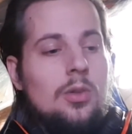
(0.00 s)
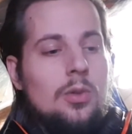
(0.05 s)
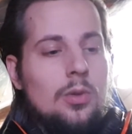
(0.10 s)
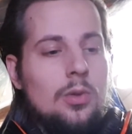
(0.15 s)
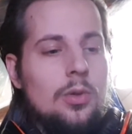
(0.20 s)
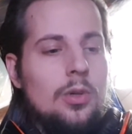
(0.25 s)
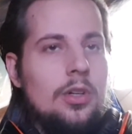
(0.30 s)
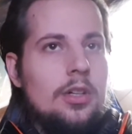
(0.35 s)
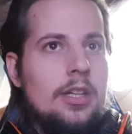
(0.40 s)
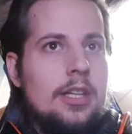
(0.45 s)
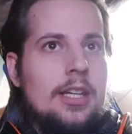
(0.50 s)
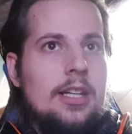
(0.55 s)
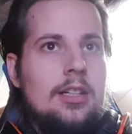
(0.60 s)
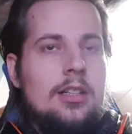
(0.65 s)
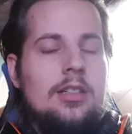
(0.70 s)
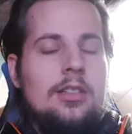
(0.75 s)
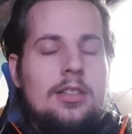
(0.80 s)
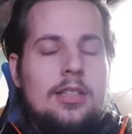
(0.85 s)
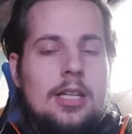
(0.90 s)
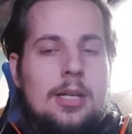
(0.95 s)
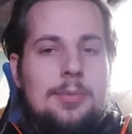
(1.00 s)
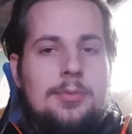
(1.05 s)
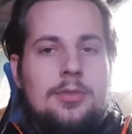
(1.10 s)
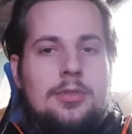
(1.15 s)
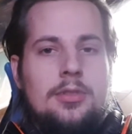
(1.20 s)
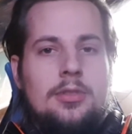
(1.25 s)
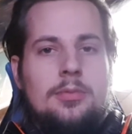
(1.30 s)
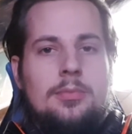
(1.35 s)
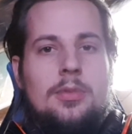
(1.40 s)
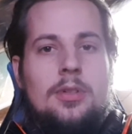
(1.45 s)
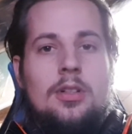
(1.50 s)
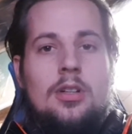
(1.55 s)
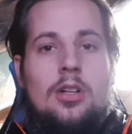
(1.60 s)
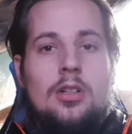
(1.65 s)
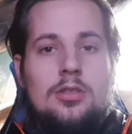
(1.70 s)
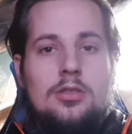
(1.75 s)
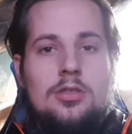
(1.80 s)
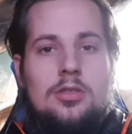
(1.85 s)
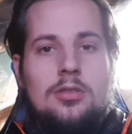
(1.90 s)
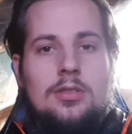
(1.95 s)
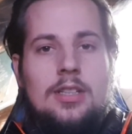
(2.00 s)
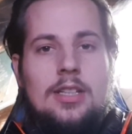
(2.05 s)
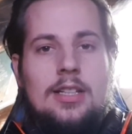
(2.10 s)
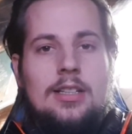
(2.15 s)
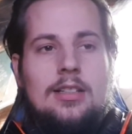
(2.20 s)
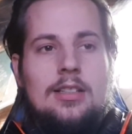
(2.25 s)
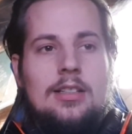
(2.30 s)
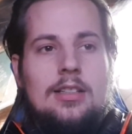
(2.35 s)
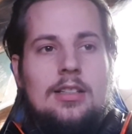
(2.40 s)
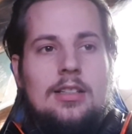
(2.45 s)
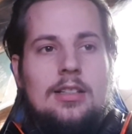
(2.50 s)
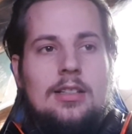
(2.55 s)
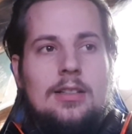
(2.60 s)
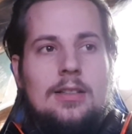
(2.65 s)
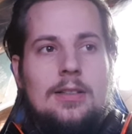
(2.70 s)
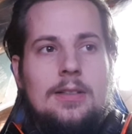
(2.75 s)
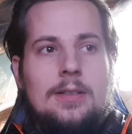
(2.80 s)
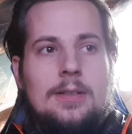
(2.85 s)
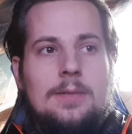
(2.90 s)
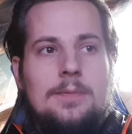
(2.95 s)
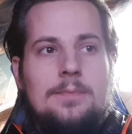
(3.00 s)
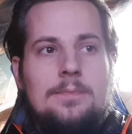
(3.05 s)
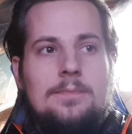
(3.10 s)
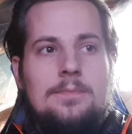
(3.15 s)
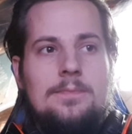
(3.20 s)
or get an adapter, but also that uh,